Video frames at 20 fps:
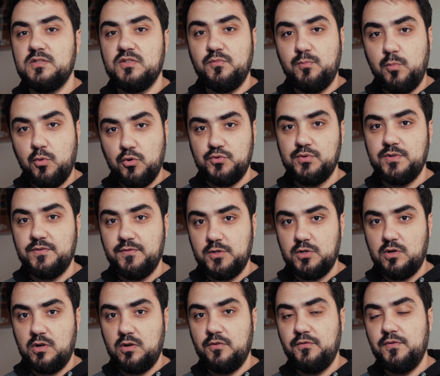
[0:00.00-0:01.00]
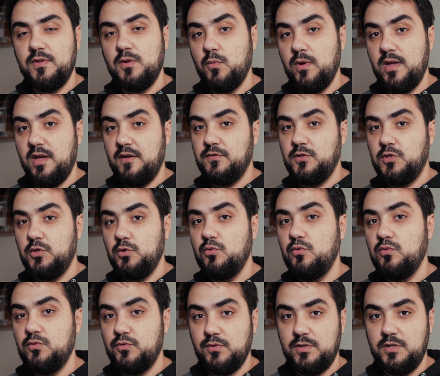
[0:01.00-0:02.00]
of portrait photography, we have
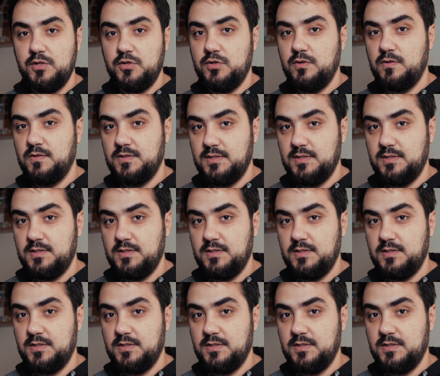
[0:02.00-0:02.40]
two traditional